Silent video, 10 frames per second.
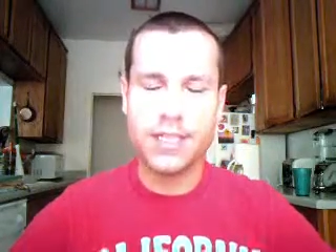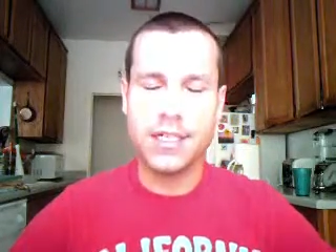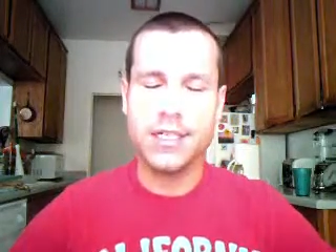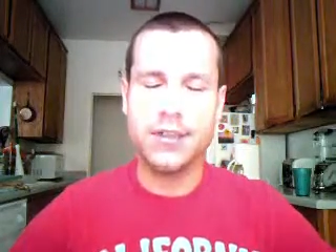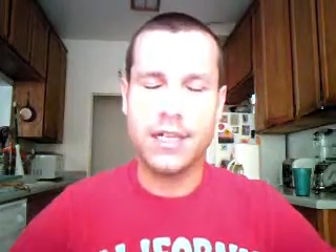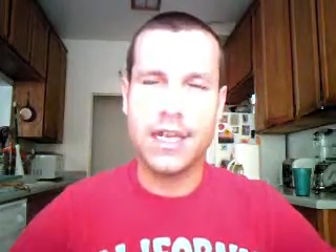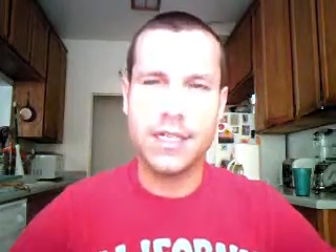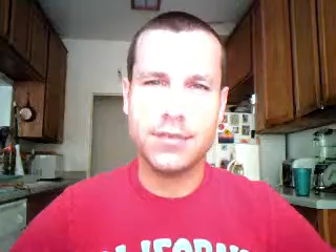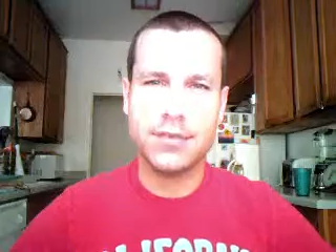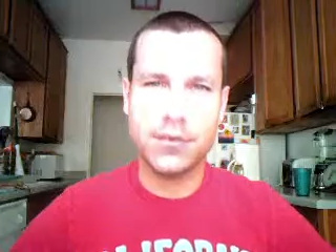It's a little
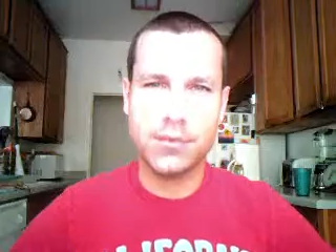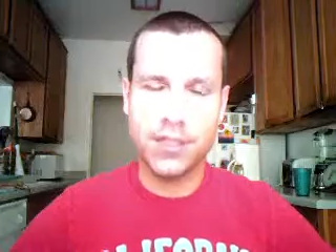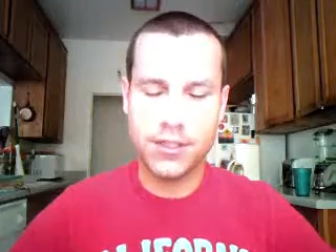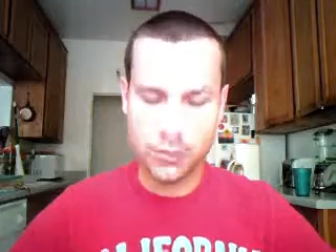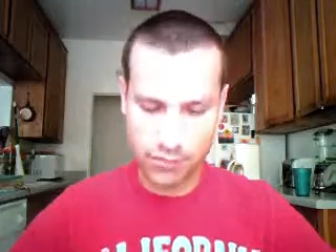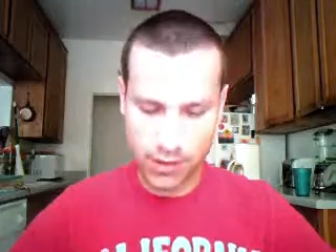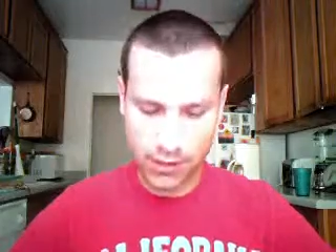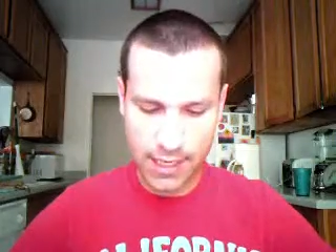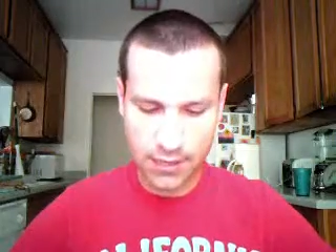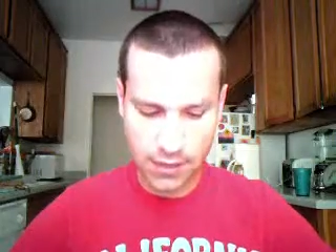late for me to
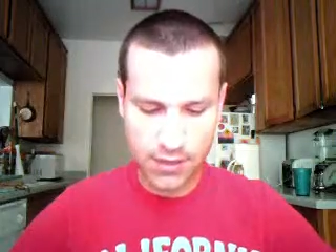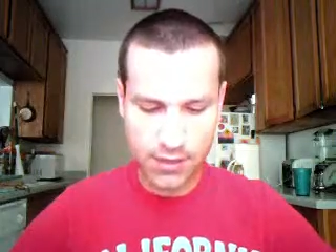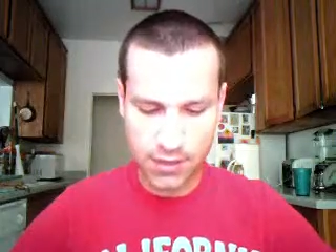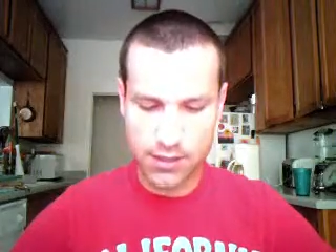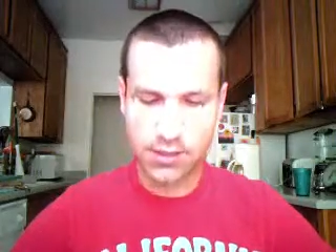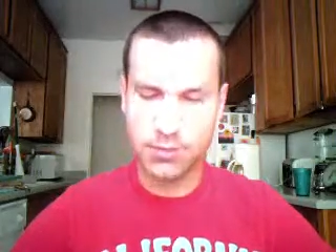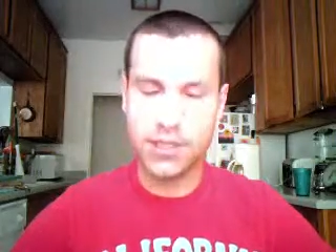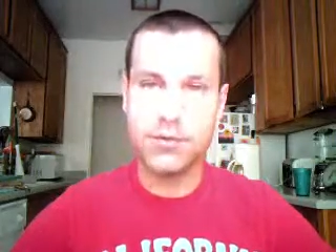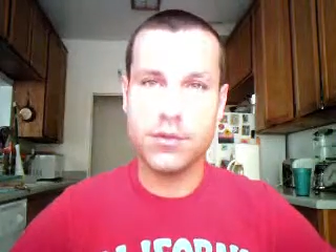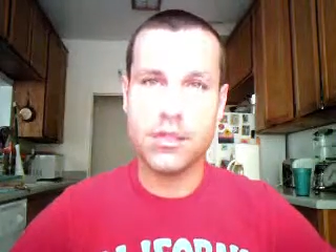broadcast this,
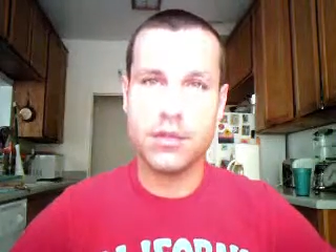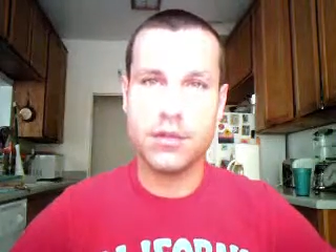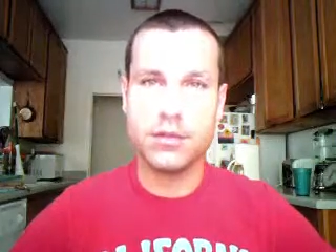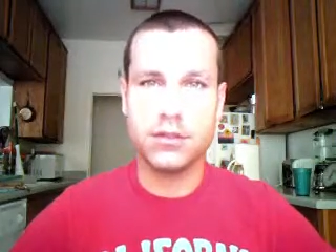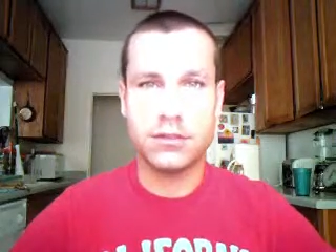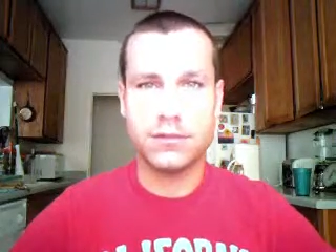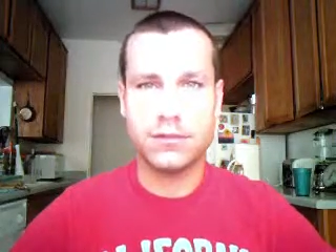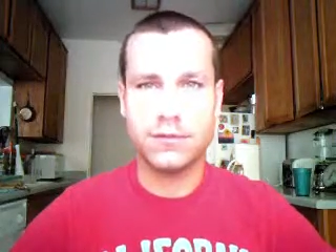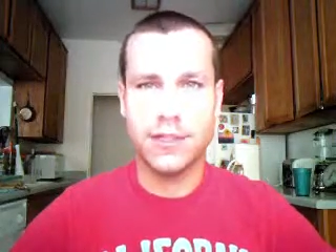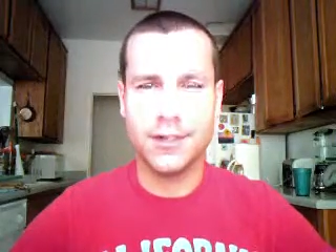but it was a
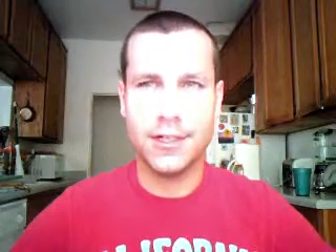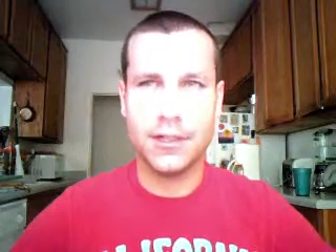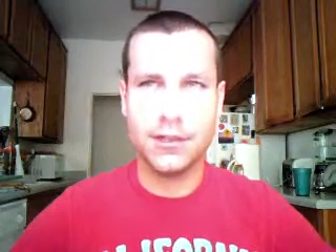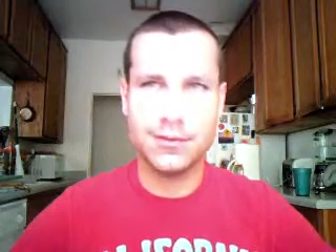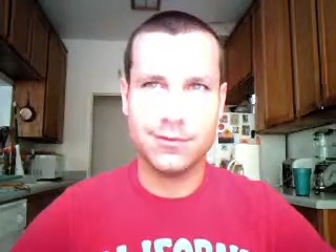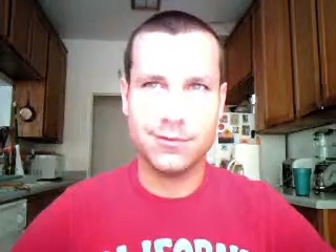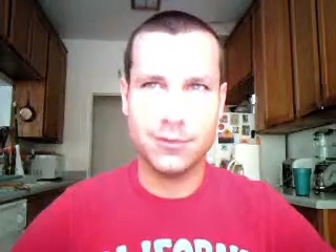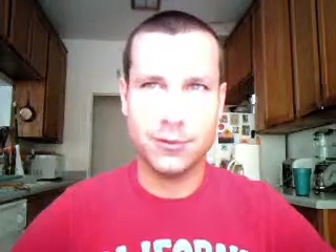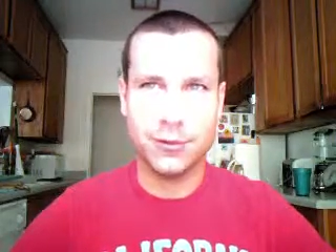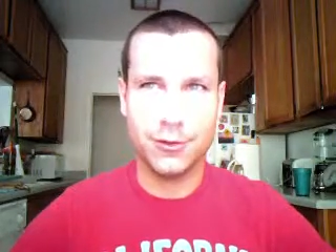very
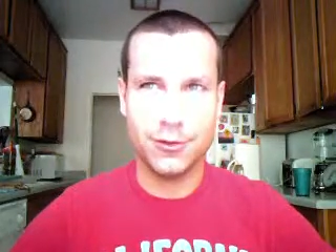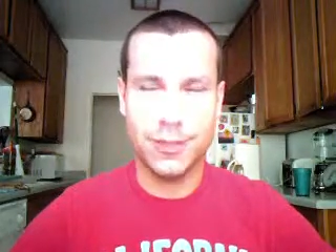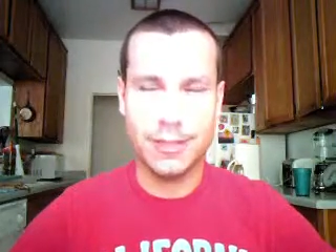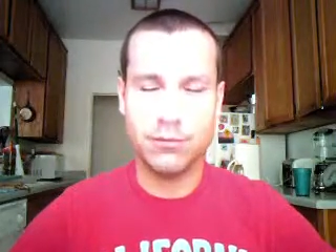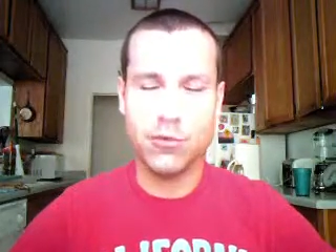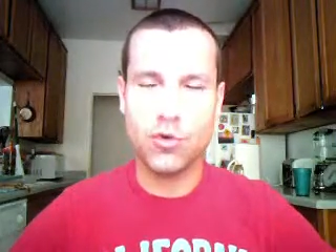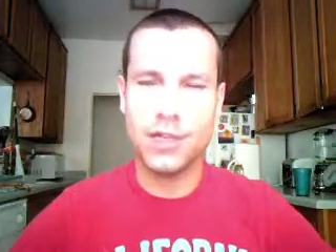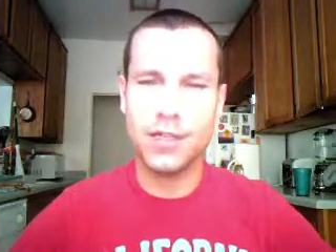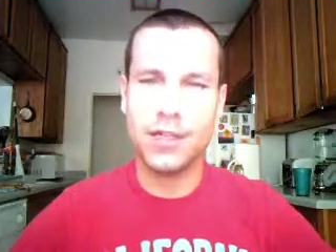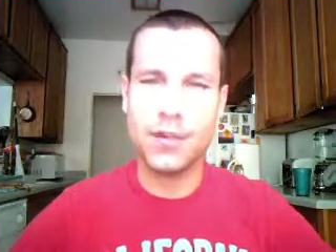early
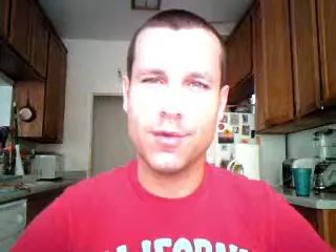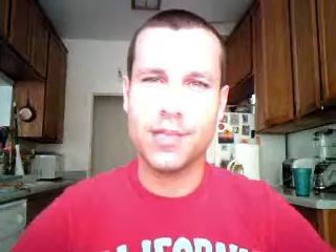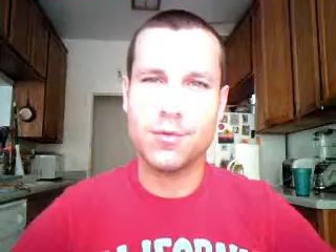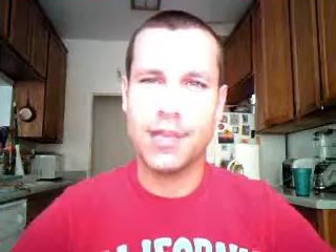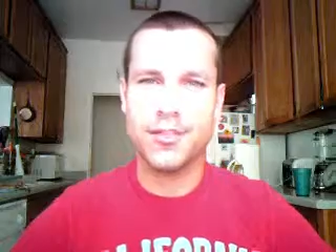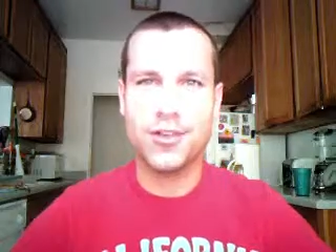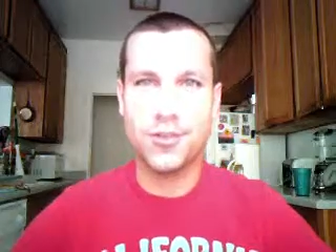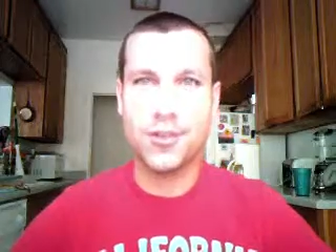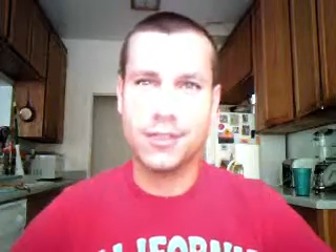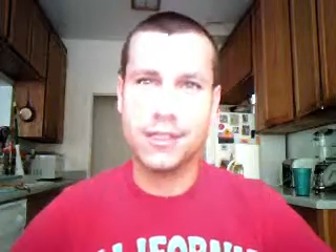morning that I went to bed,
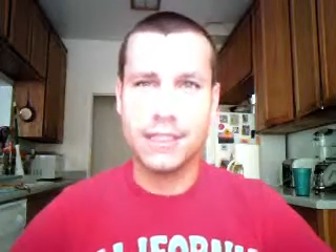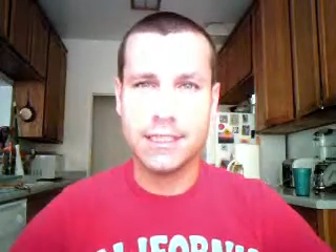so